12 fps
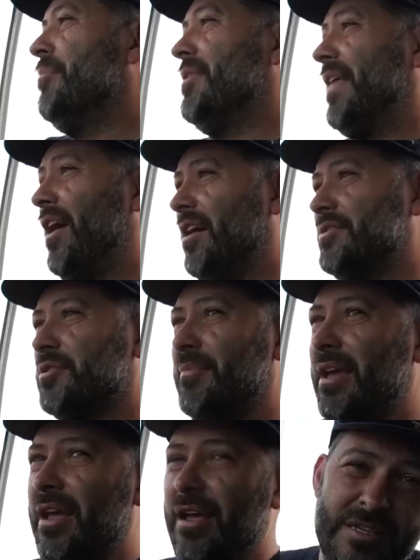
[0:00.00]
but they also
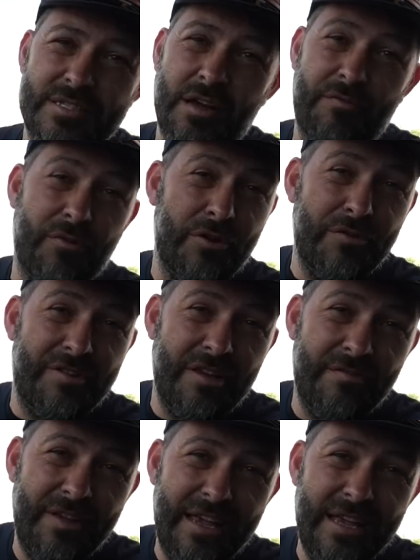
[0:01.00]
make stuff for
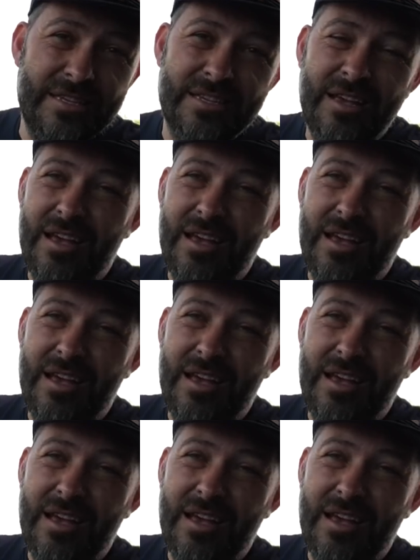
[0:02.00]
UTVs.